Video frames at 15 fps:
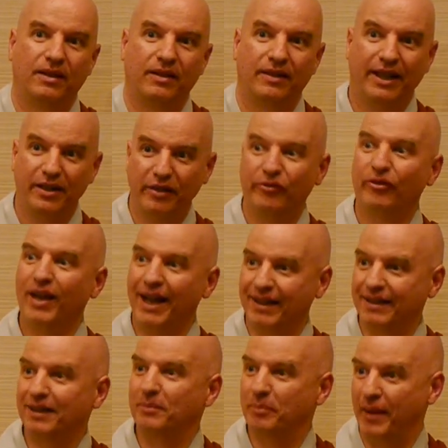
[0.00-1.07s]
They
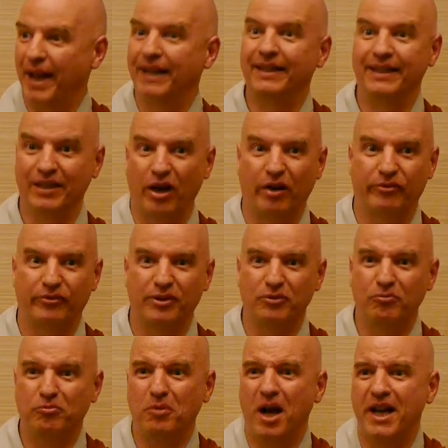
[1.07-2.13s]
reflected bad enough.
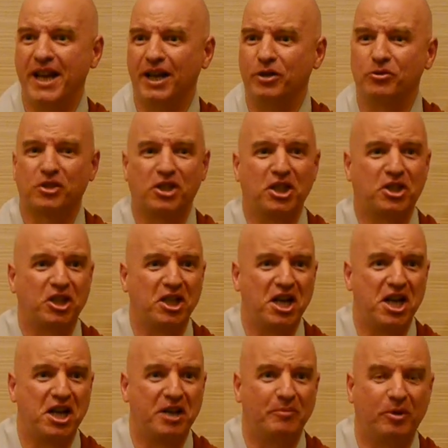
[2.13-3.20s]
Why are you such an
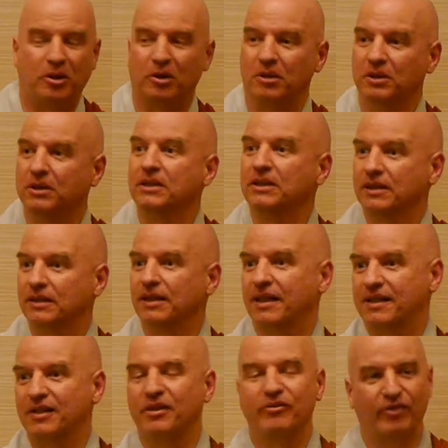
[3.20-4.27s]
animal?
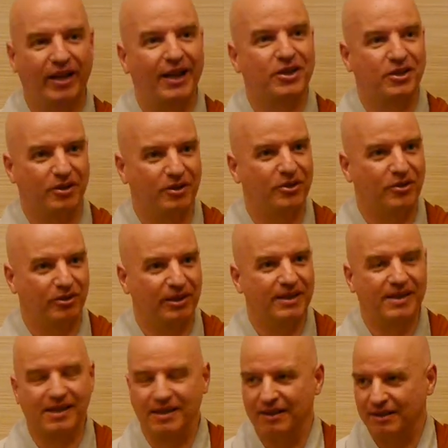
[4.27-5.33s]
That's a reflection you should
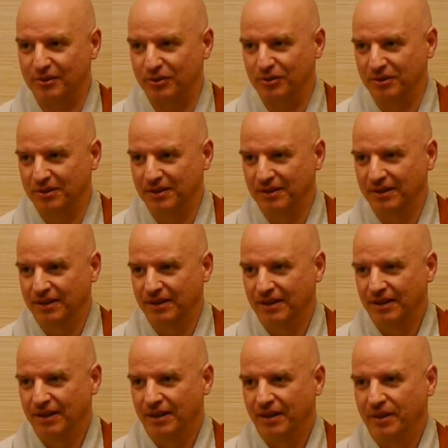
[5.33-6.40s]
listen to.
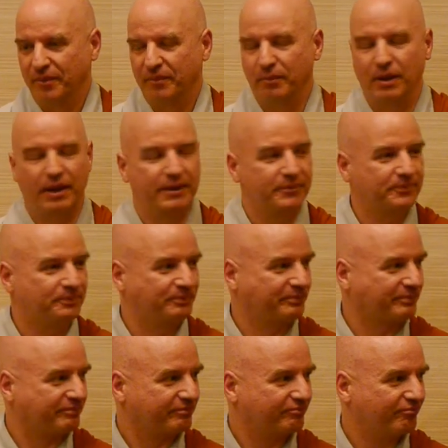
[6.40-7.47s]
But
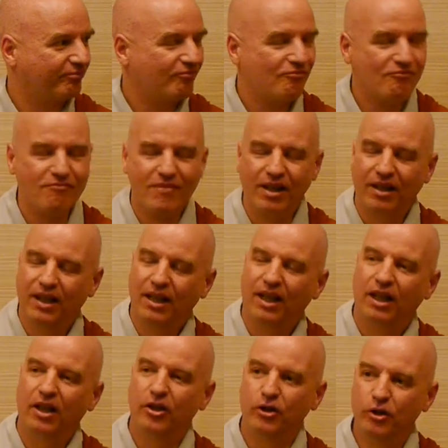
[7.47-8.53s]

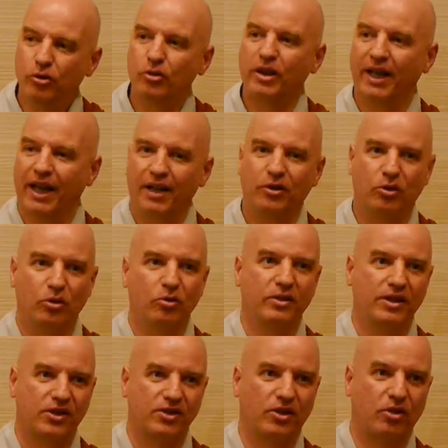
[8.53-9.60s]
you can
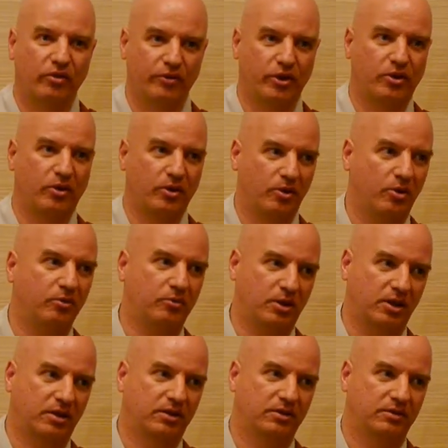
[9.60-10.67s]
only solve your own
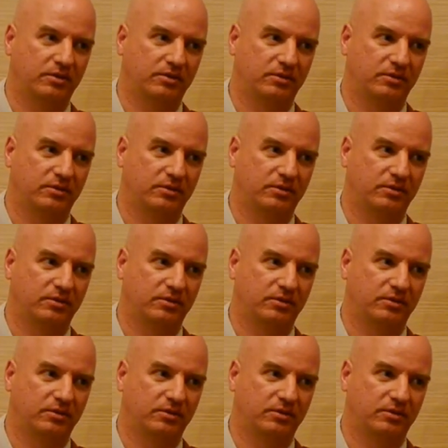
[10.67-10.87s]
homework.